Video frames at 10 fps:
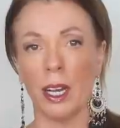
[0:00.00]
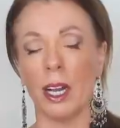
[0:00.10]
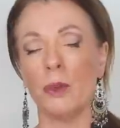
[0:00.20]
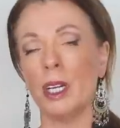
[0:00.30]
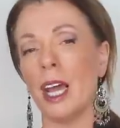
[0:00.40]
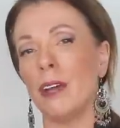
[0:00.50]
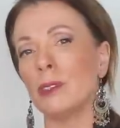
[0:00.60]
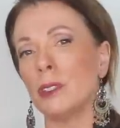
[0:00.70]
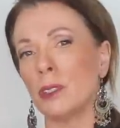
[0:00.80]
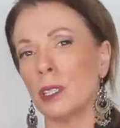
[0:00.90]
I want to have
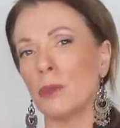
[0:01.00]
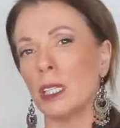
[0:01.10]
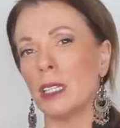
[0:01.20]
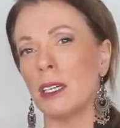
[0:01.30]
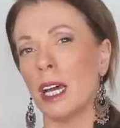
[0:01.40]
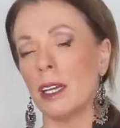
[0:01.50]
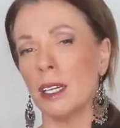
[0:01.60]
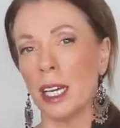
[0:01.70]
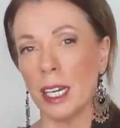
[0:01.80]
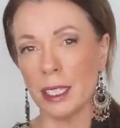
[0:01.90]
a look at when the
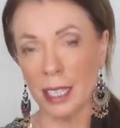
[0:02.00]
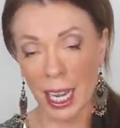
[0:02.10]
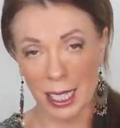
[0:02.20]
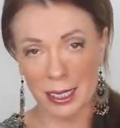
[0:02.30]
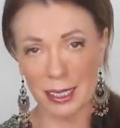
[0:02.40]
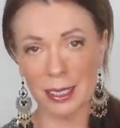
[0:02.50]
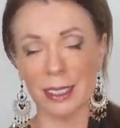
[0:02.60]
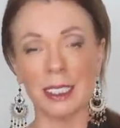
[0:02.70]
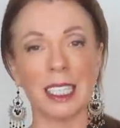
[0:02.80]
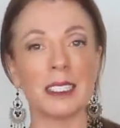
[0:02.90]

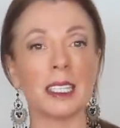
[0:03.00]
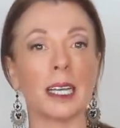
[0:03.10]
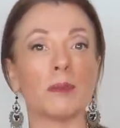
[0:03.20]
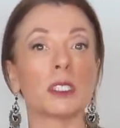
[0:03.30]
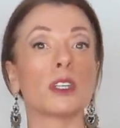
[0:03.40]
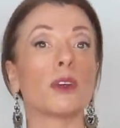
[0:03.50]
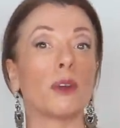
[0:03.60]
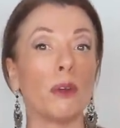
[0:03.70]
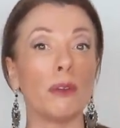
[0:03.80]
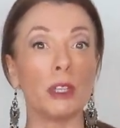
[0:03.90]
narcissist attempts to
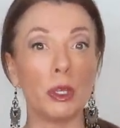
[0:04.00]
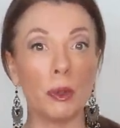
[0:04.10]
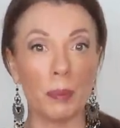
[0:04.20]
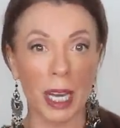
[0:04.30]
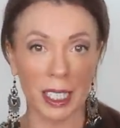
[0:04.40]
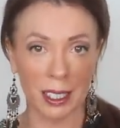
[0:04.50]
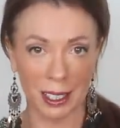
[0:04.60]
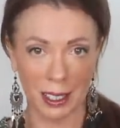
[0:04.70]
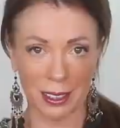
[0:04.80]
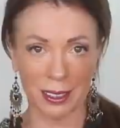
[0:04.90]
hoover you back
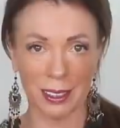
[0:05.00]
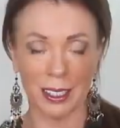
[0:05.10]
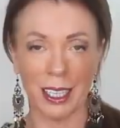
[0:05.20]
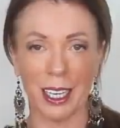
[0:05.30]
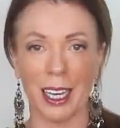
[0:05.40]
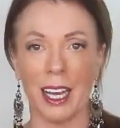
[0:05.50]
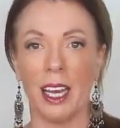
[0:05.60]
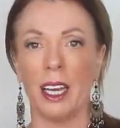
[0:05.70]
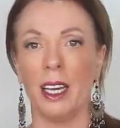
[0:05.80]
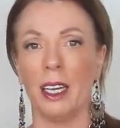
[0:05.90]
in.
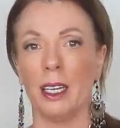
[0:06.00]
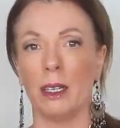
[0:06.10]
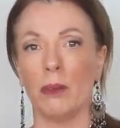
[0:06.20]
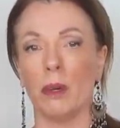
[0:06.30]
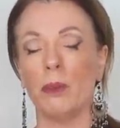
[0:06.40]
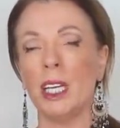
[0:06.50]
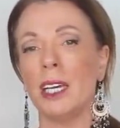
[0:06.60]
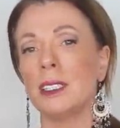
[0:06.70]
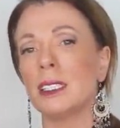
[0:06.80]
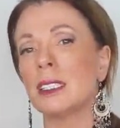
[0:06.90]
When we
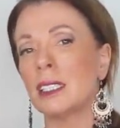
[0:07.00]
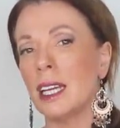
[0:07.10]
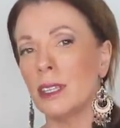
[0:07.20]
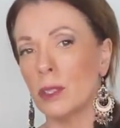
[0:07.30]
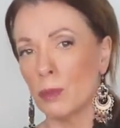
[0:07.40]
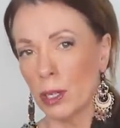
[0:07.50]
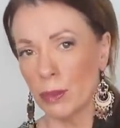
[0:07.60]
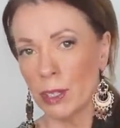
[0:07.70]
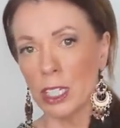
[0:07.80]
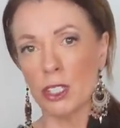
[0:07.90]
understand the
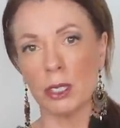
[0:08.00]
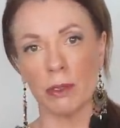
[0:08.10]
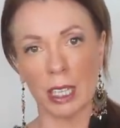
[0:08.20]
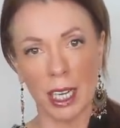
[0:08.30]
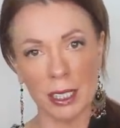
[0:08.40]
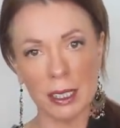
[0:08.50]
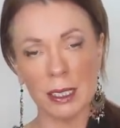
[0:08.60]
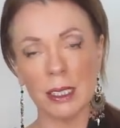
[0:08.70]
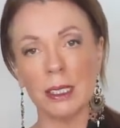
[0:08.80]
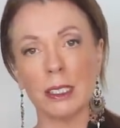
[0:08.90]
motivation of a
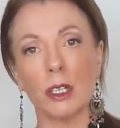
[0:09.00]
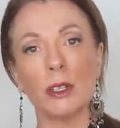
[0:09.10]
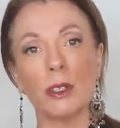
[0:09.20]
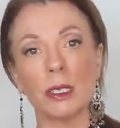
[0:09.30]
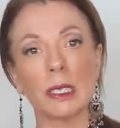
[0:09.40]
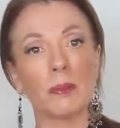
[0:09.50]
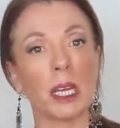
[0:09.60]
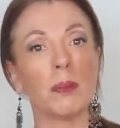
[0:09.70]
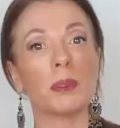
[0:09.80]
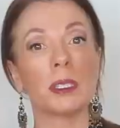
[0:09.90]
narcissist who uses
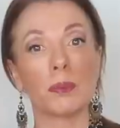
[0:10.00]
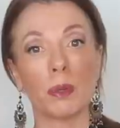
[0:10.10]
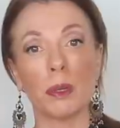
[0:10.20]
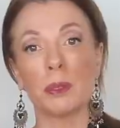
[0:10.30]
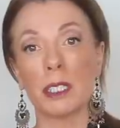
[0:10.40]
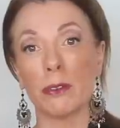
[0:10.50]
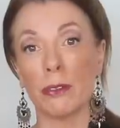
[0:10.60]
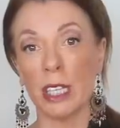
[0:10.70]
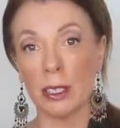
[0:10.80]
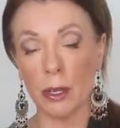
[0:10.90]
people as props to
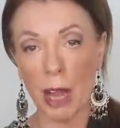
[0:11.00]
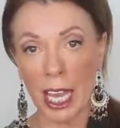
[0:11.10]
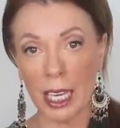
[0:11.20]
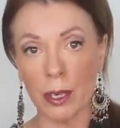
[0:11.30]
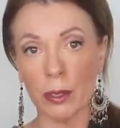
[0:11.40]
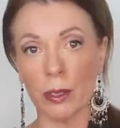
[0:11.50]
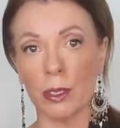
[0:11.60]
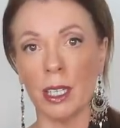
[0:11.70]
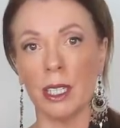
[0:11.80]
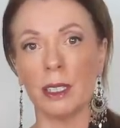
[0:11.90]
feed their
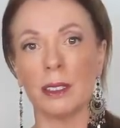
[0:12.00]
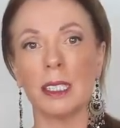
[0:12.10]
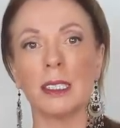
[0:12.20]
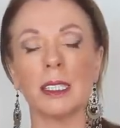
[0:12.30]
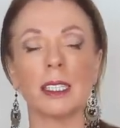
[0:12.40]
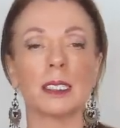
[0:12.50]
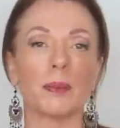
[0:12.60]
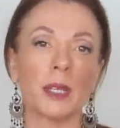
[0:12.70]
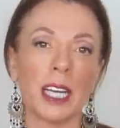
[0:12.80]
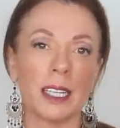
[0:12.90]
ego, this
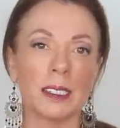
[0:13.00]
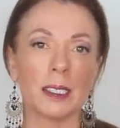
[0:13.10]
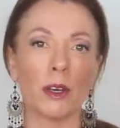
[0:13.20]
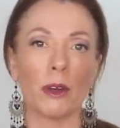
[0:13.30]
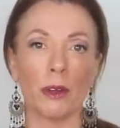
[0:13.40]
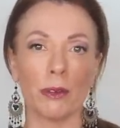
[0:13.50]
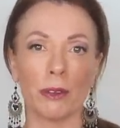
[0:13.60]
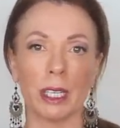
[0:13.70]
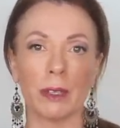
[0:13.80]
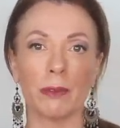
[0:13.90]
explains the
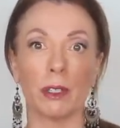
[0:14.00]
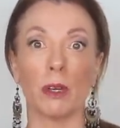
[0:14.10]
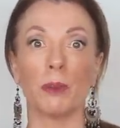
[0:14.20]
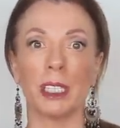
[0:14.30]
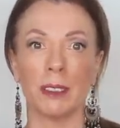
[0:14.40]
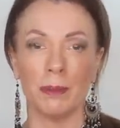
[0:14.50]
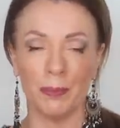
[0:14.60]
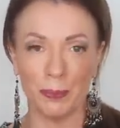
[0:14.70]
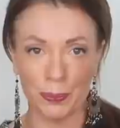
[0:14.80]
hoovering phenomenon.